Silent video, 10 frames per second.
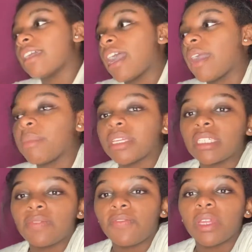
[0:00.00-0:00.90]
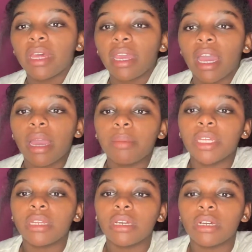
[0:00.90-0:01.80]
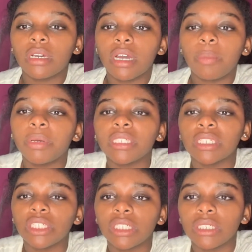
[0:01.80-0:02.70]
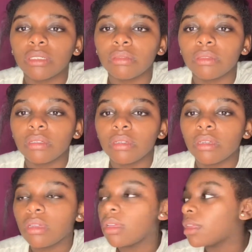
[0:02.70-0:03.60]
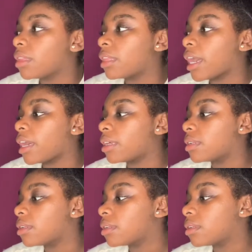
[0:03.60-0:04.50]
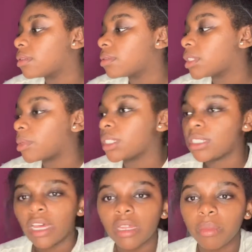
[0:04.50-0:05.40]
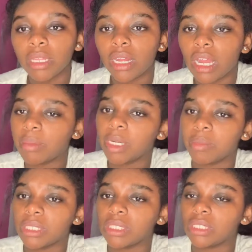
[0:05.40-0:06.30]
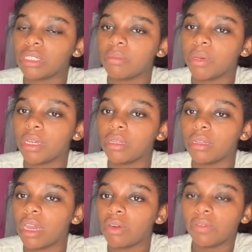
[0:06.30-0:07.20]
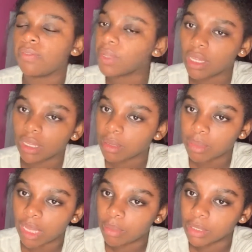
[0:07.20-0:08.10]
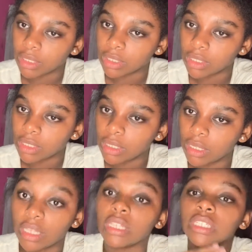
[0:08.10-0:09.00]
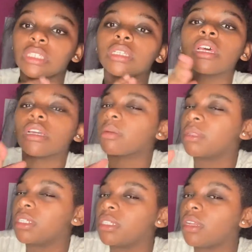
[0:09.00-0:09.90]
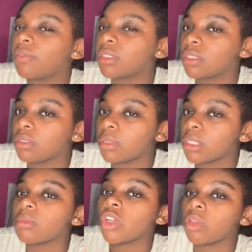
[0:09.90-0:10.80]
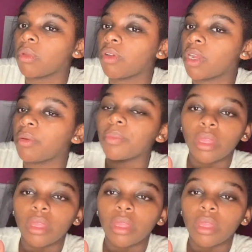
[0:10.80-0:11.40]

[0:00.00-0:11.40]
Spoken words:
I may feel like I'm in a position that somebody's telling me that I'm in a position, but I don't feel like I'm in that position. Like, this is a completely different situation I'm talking about right now.